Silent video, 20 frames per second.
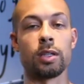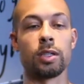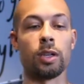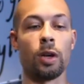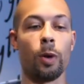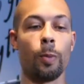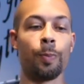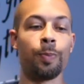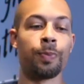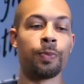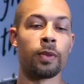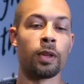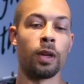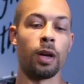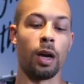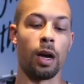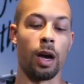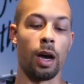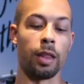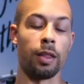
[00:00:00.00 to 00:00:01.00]
So
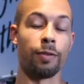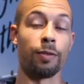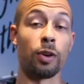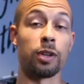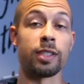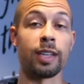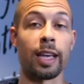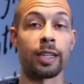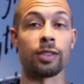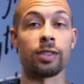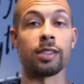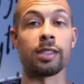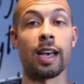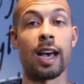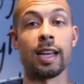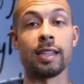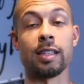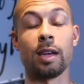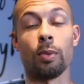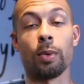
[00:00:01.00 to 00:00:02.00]
the first
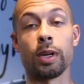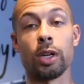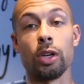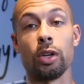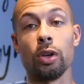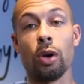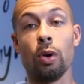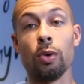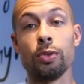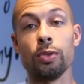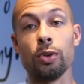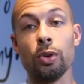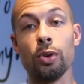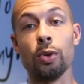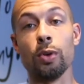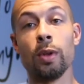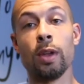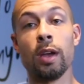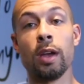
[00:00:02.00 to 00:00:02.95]
exercise that we're going to go through